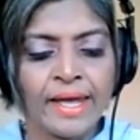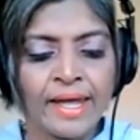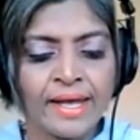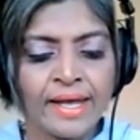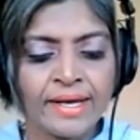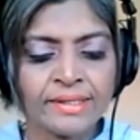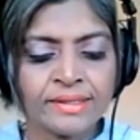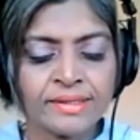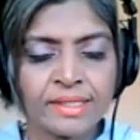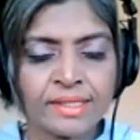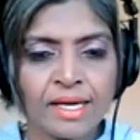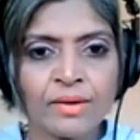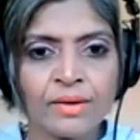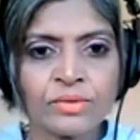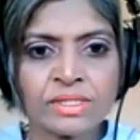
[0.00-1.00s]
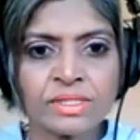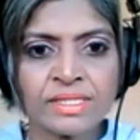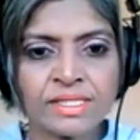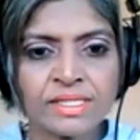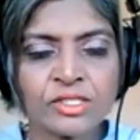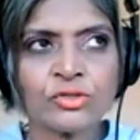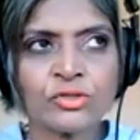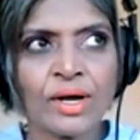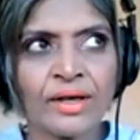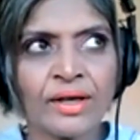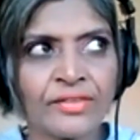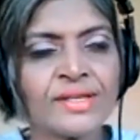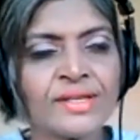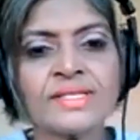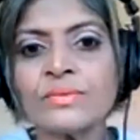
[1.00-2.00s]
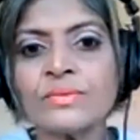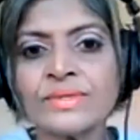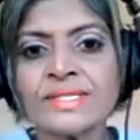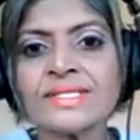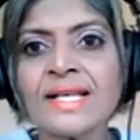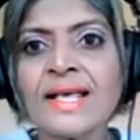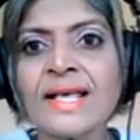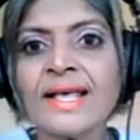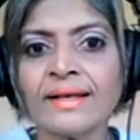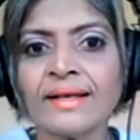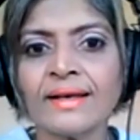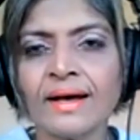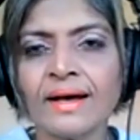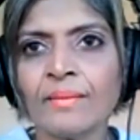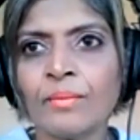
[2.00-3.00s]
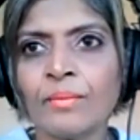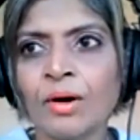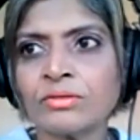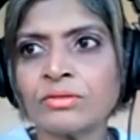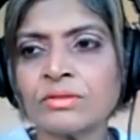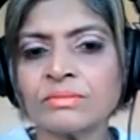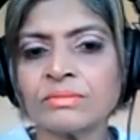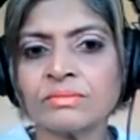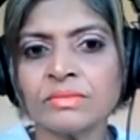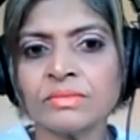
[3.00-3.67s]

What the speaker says: And I was listening to things he was saying about